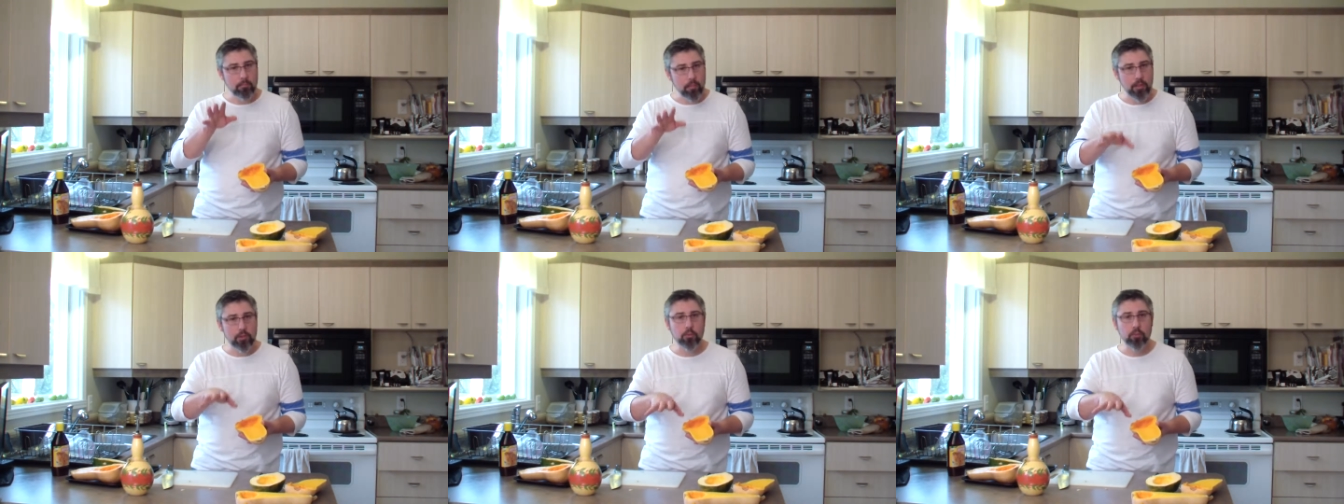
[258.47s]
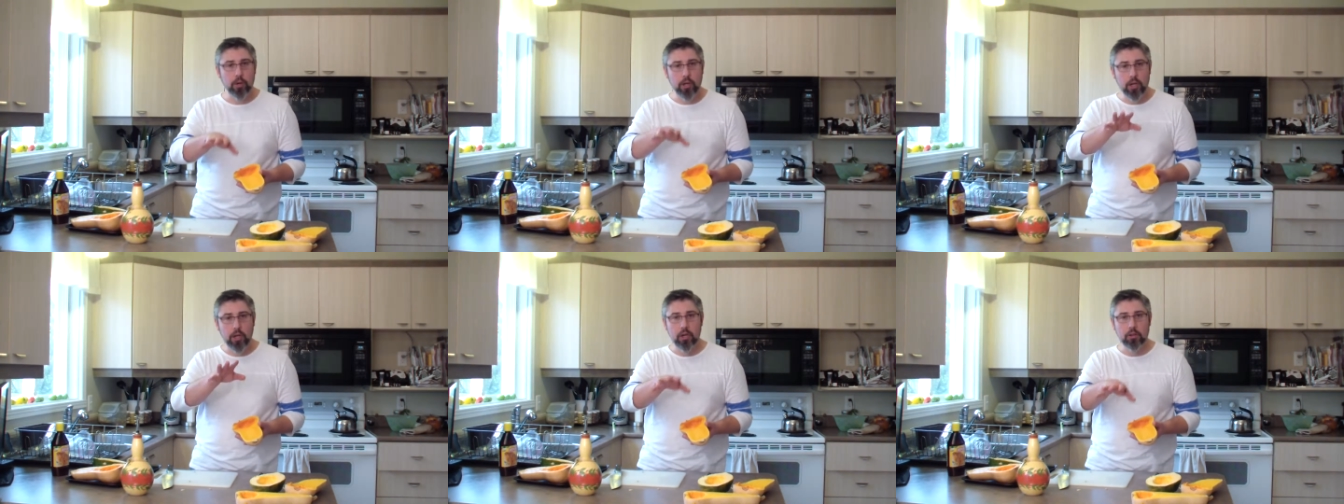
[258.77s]
But
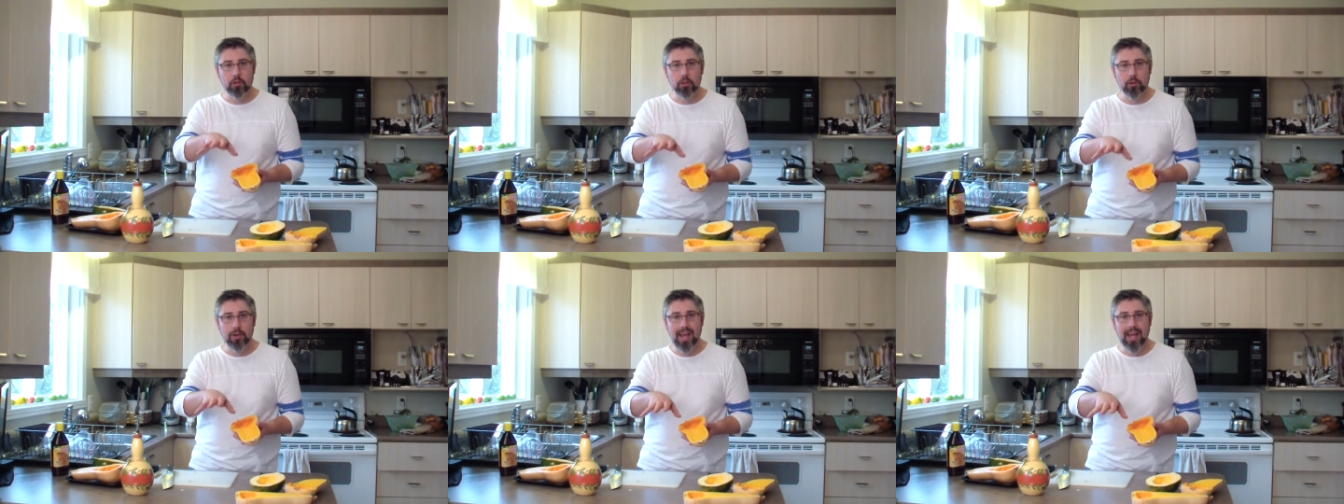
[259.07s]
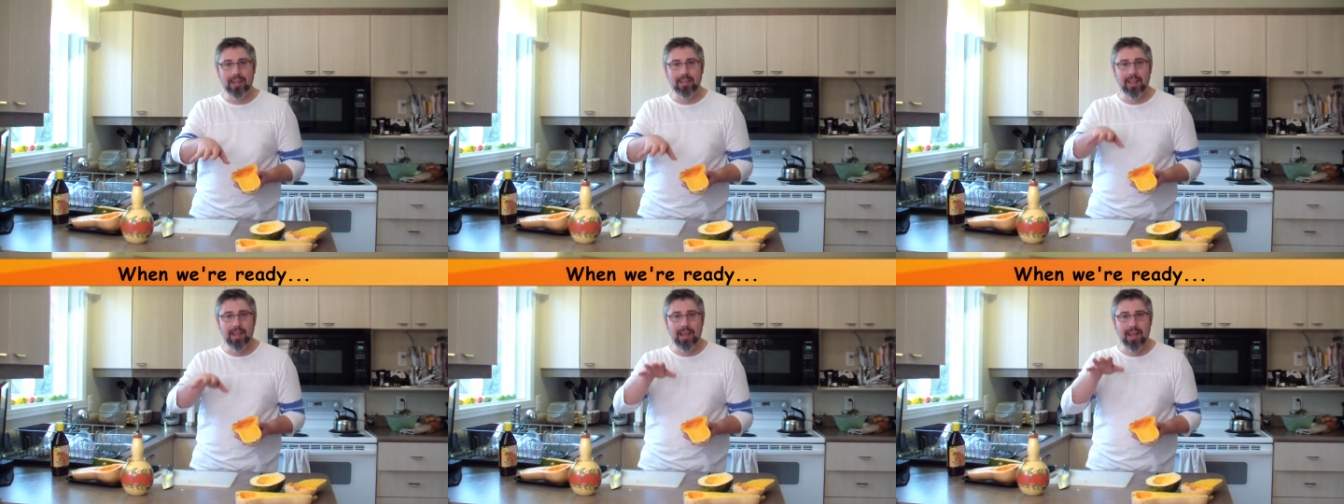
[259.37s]
we're gonna do
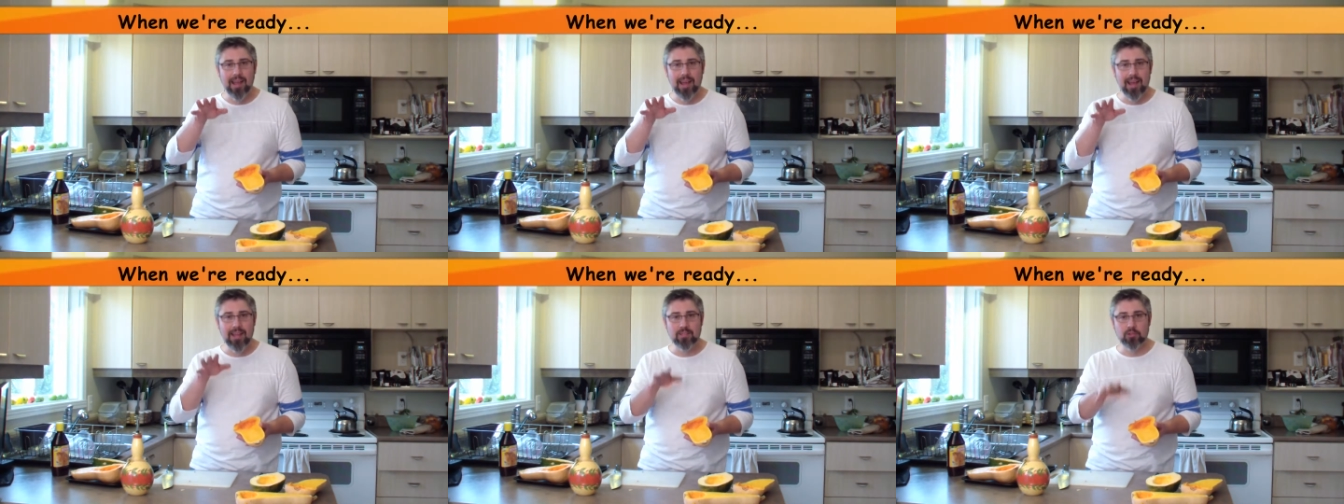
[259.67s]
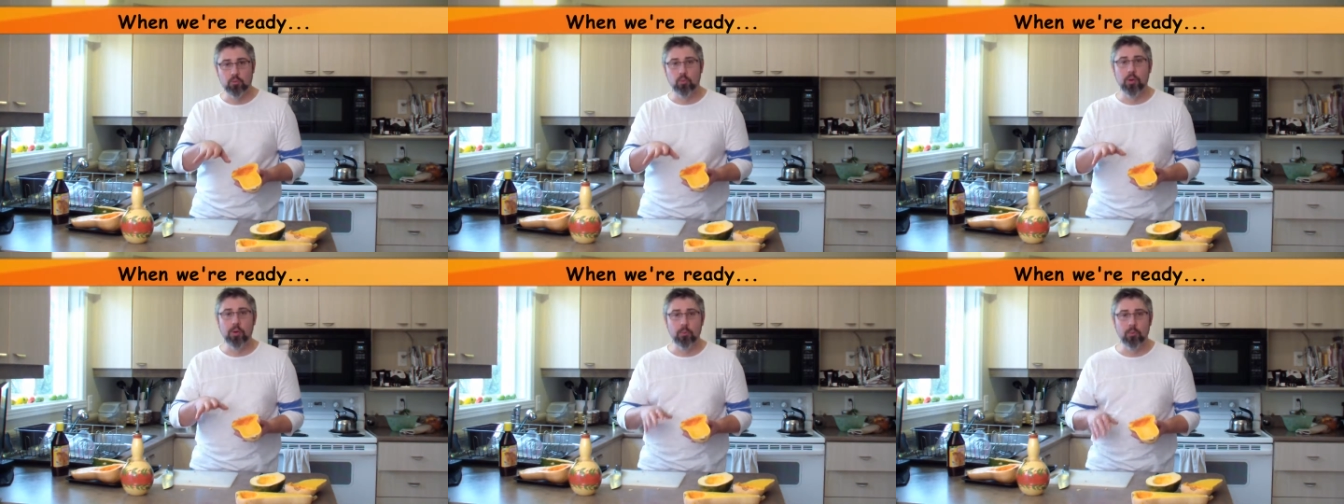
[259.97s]
that
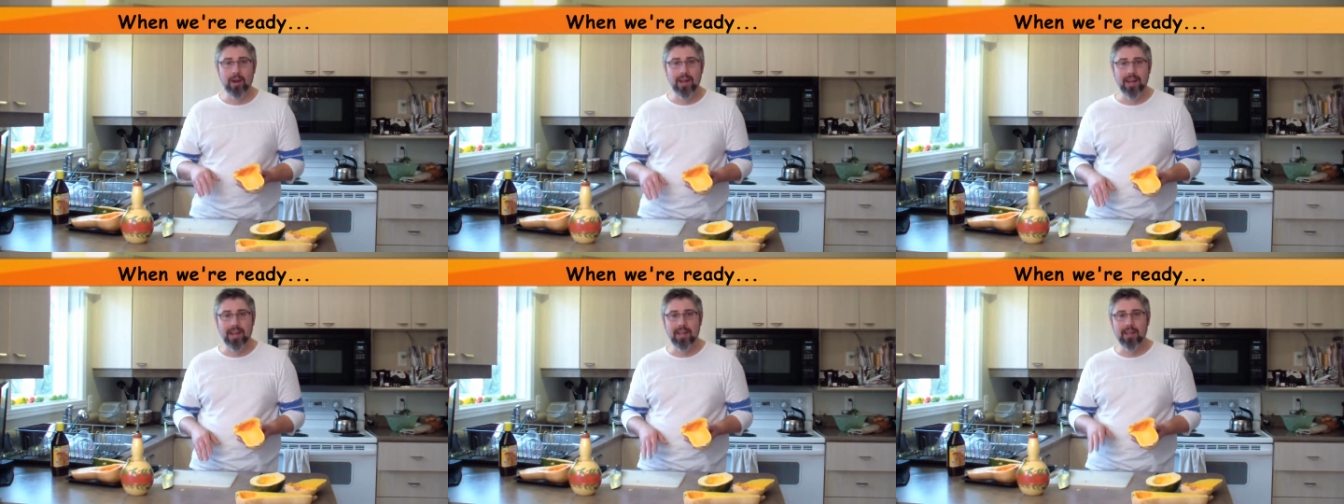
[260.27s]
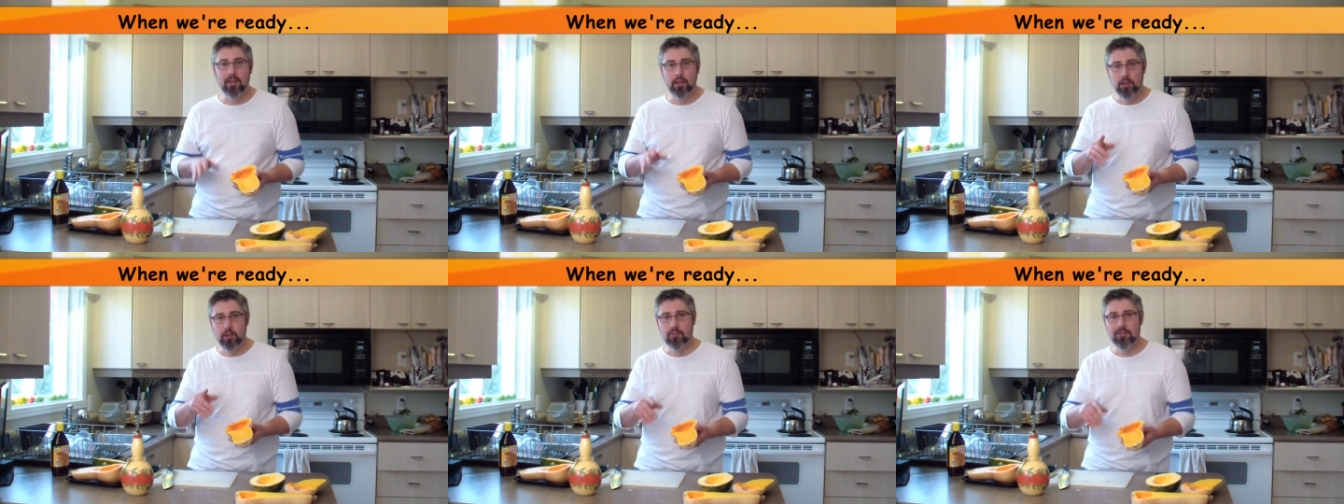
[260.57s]
as we're ready.
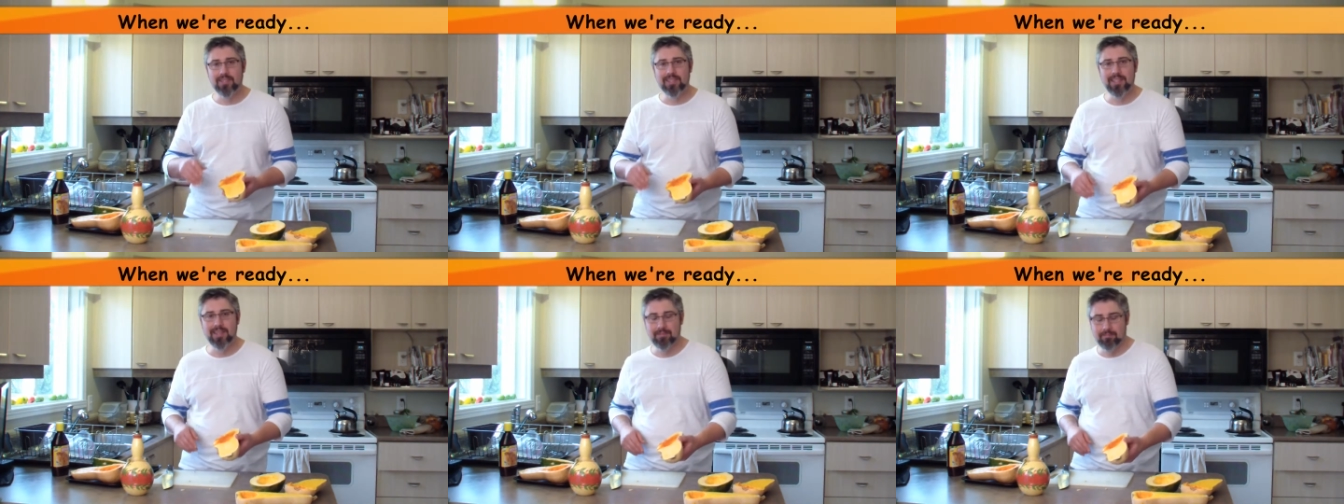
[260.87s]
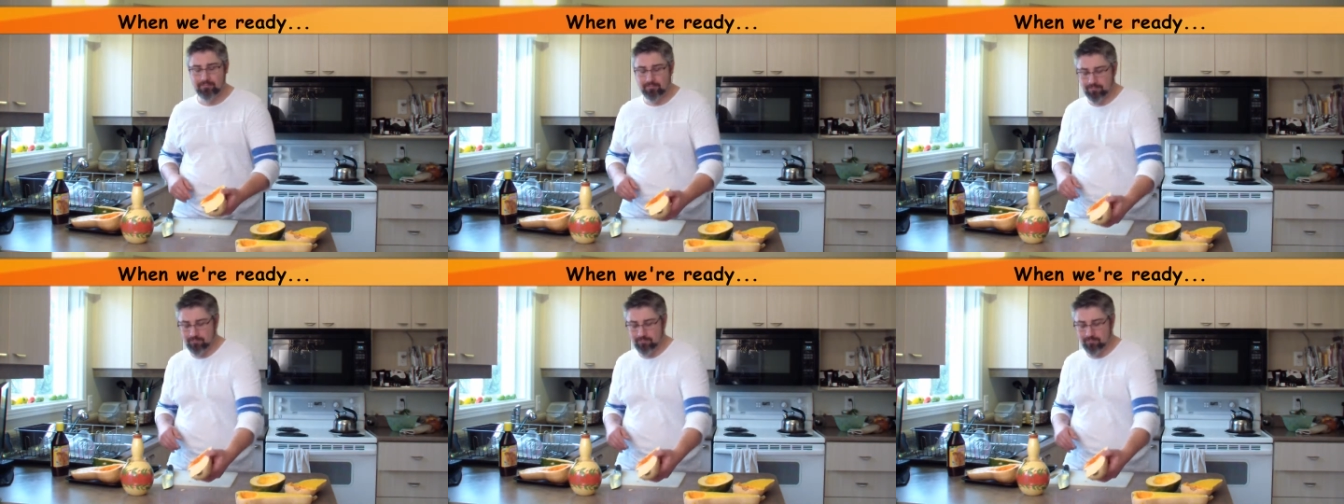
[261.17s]
You'll see.